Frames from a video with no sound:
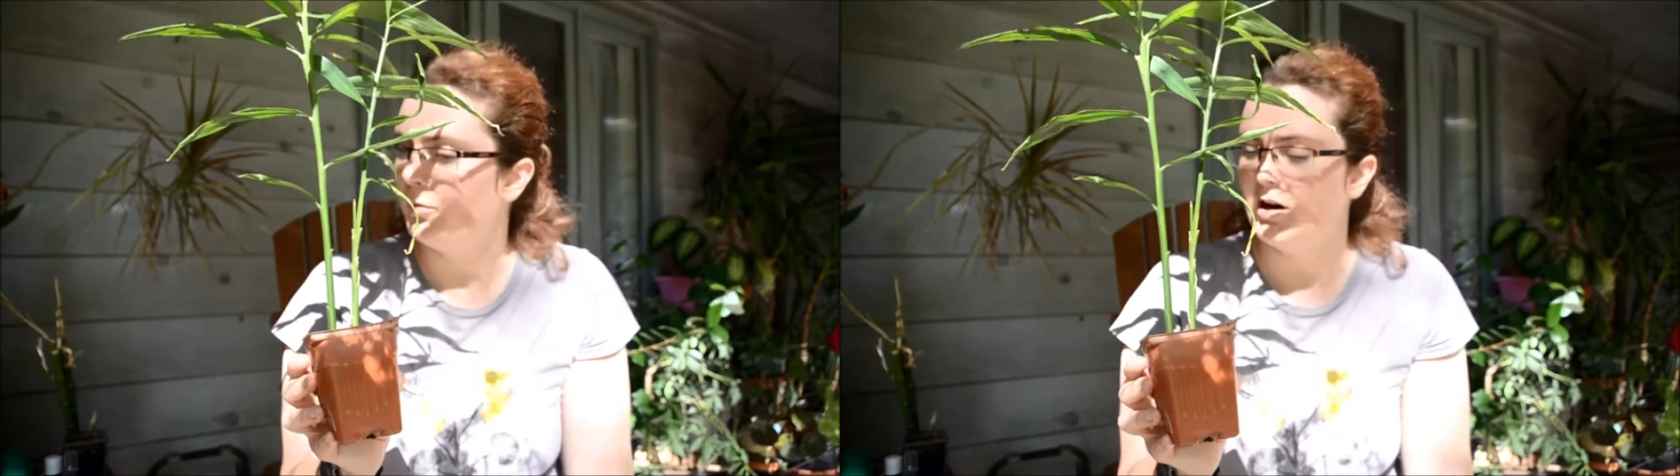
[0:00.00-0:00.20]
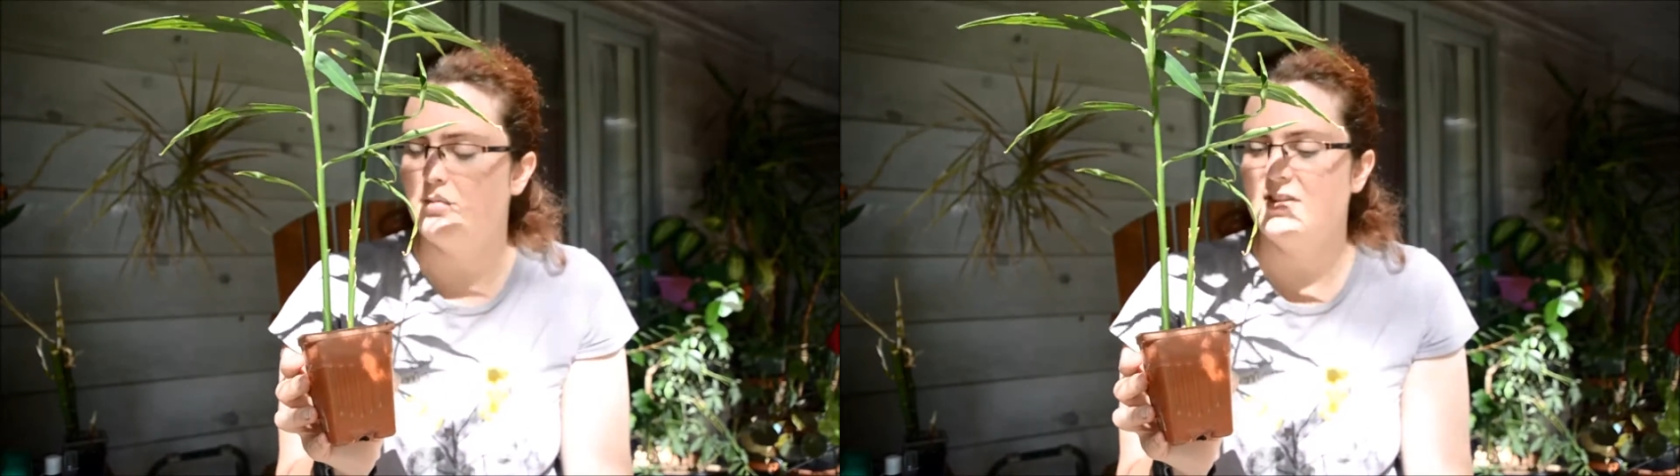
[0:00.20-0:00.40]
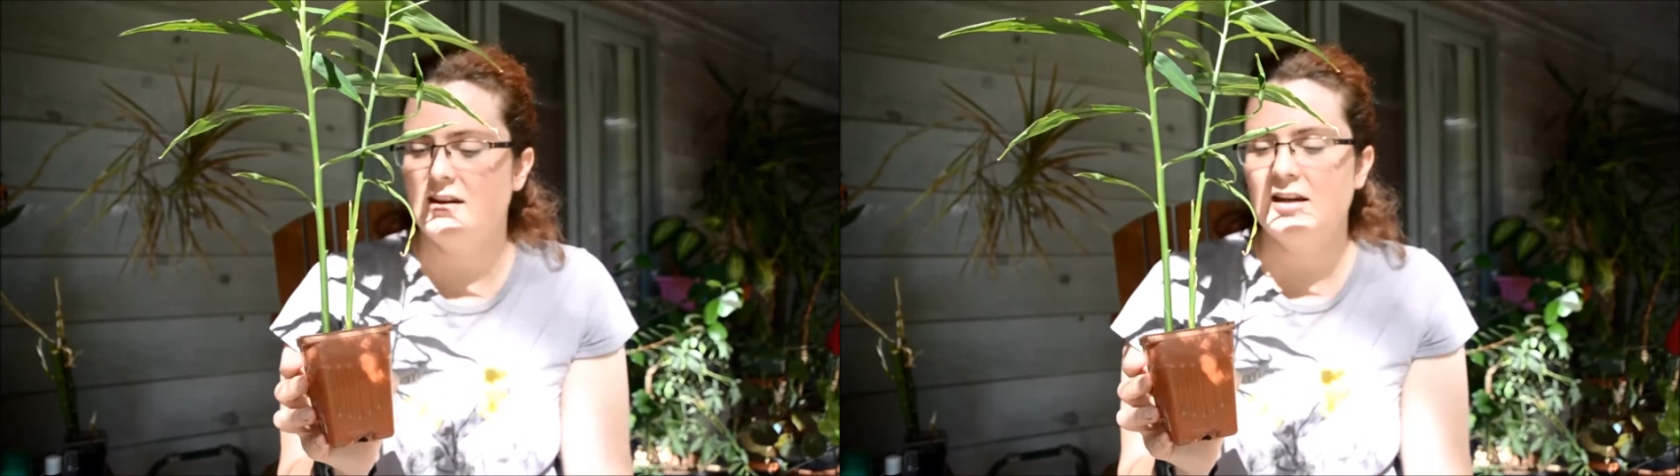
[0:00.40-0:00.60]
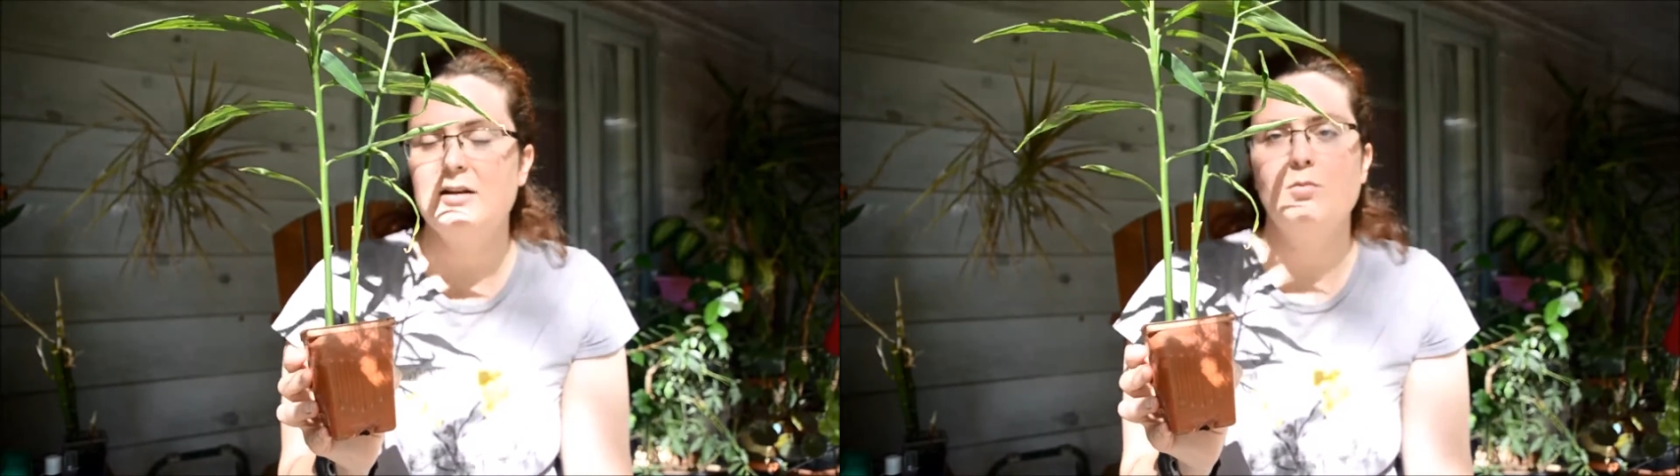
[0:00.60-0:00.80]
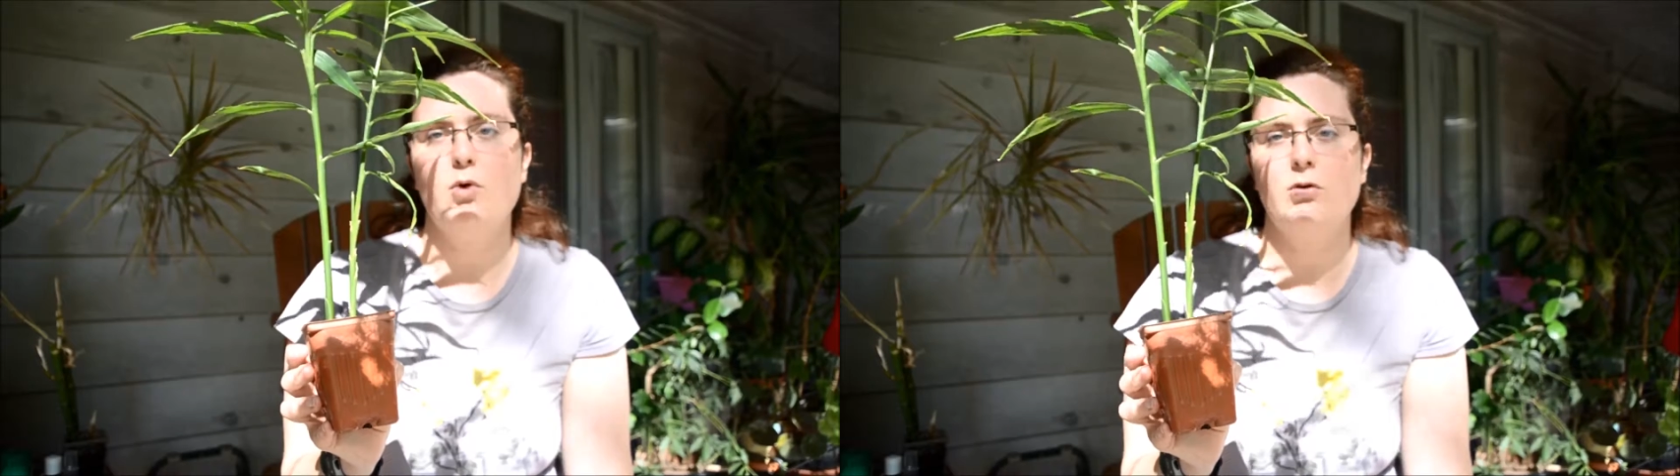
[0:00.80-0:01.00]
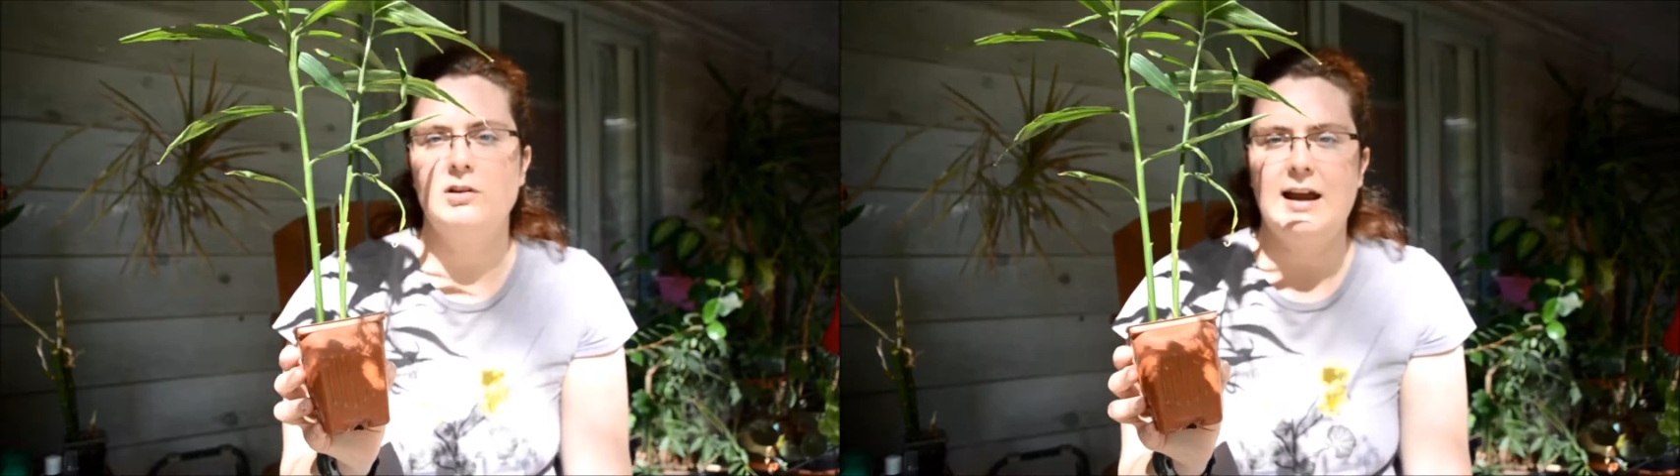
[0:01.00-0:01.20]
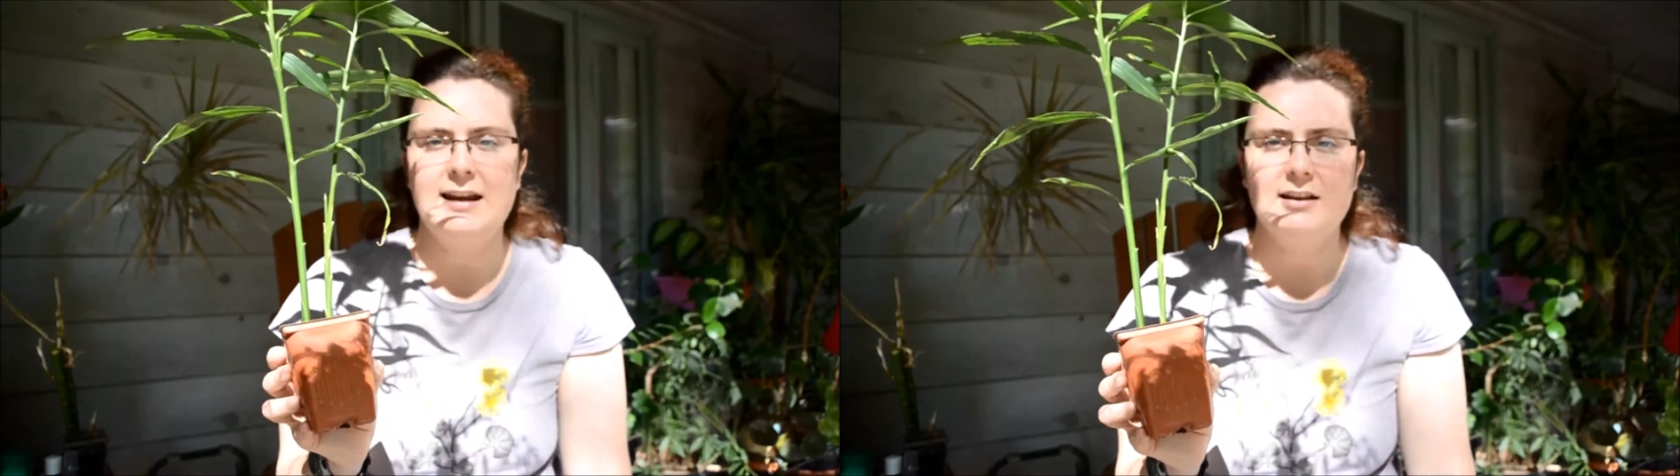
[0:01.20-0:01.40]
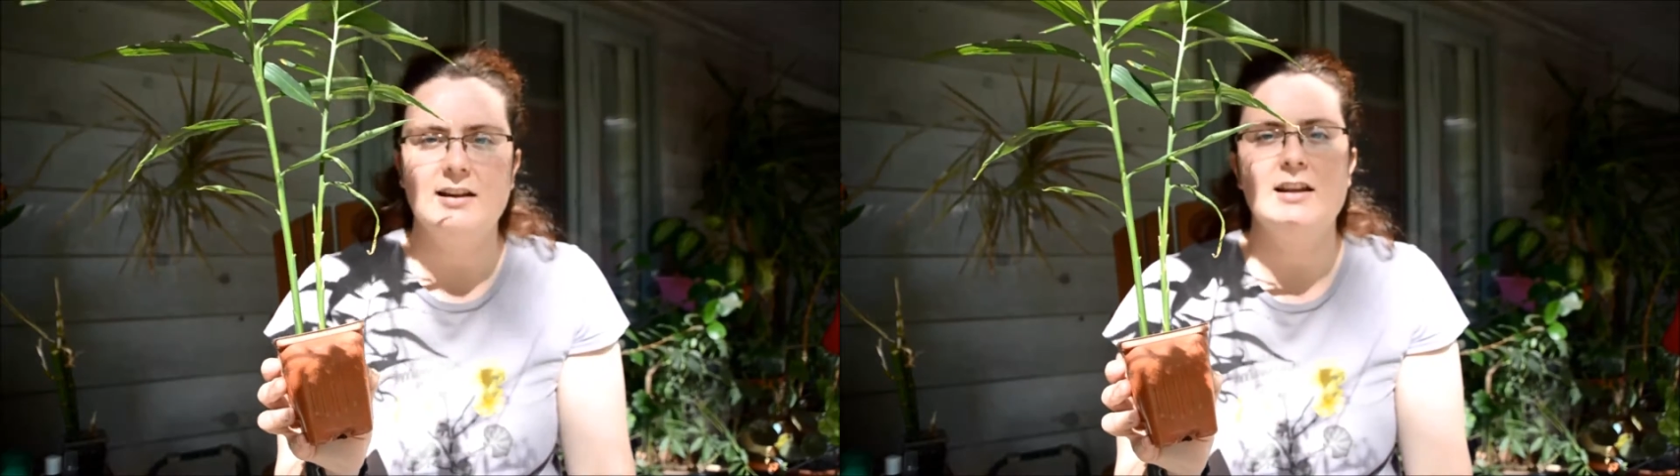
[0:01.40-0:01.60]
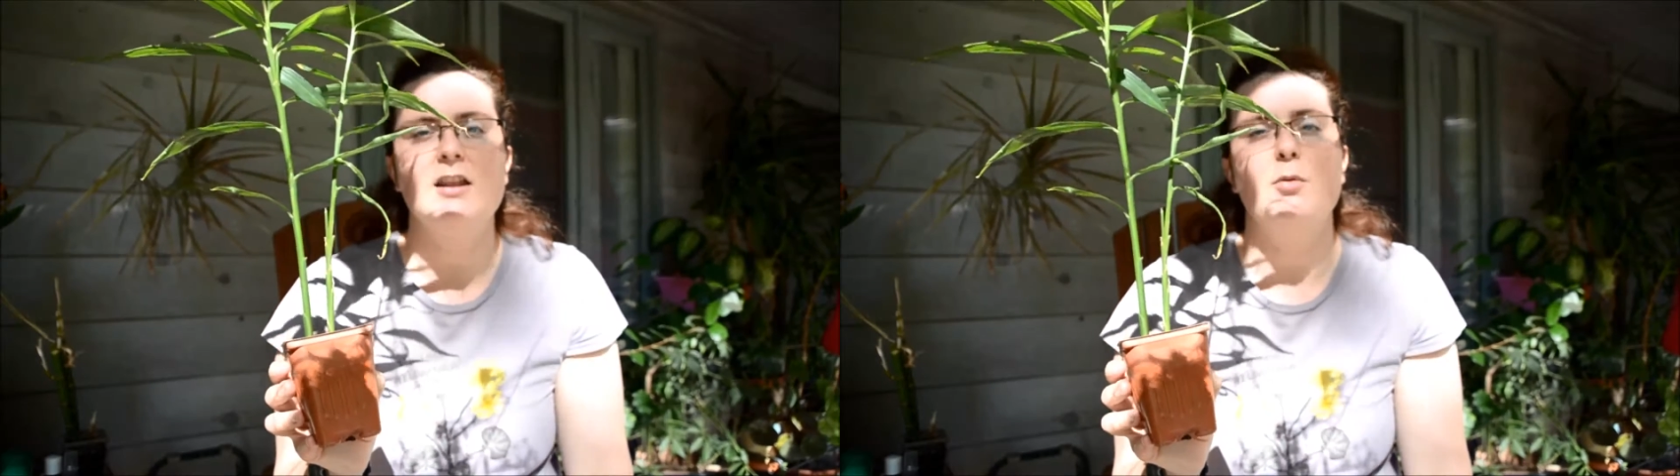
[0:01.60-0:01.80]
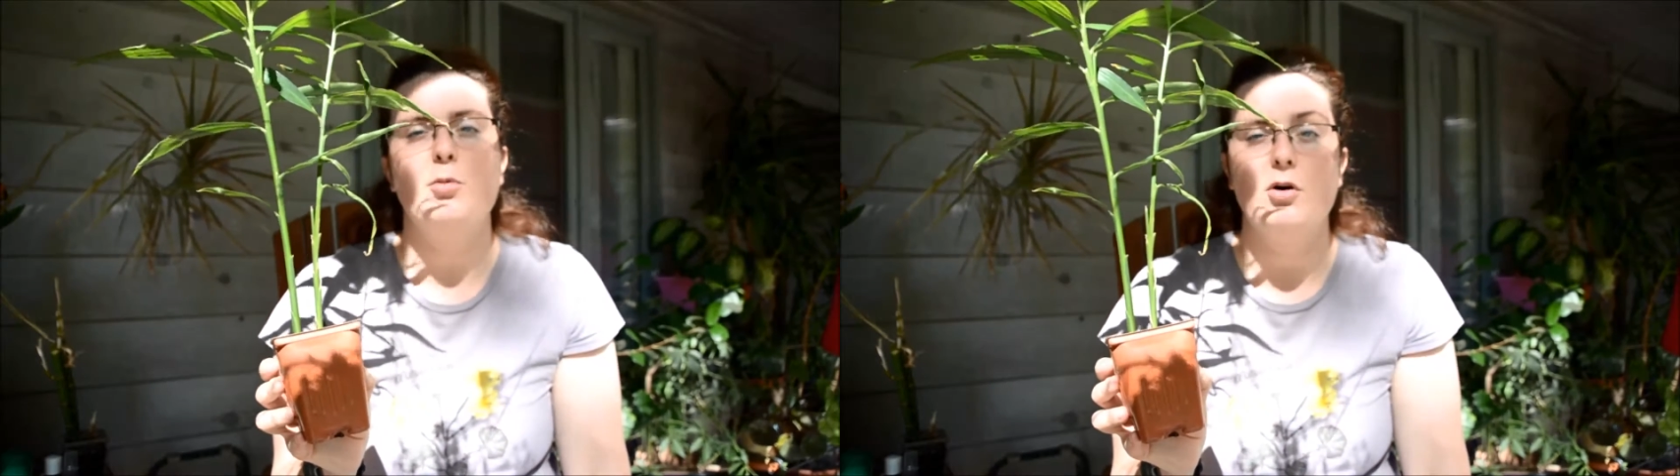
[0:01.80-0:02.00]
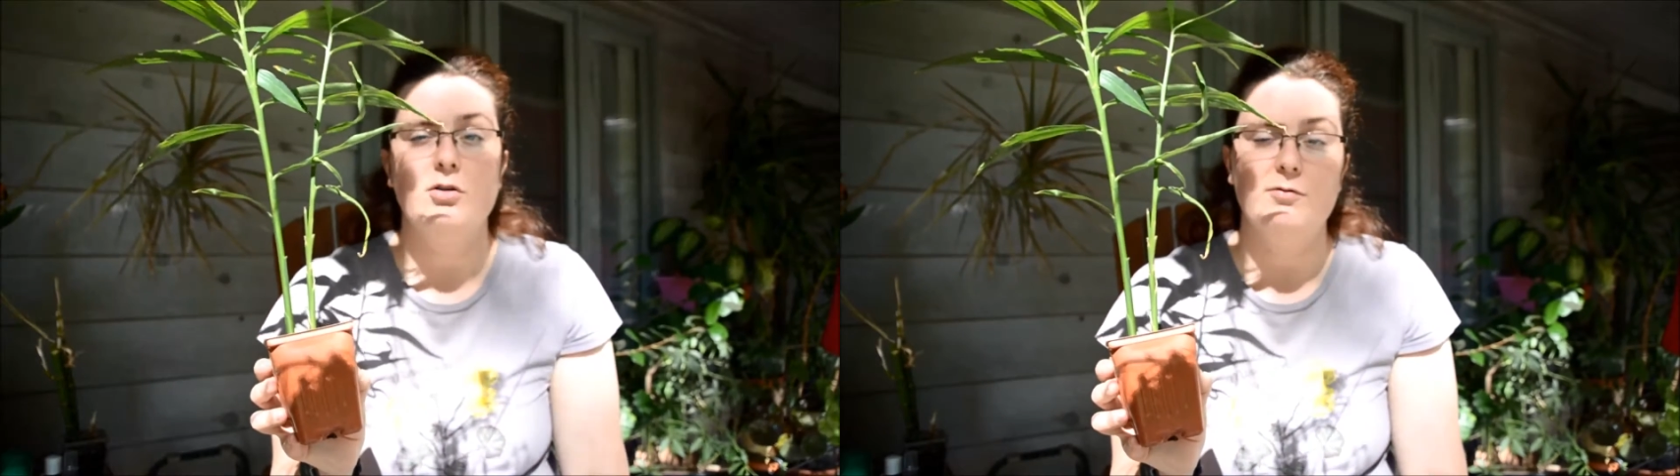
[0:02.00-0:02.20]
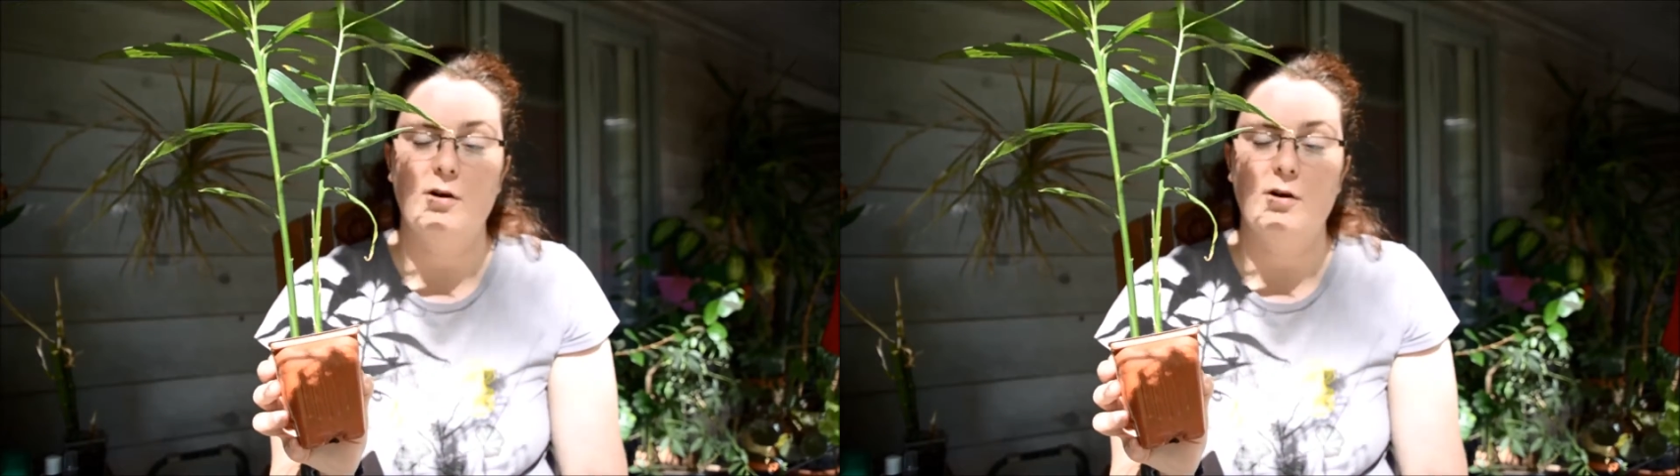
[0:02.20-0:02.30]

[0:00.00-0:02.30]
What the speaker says: but I'm thinking more likely they're both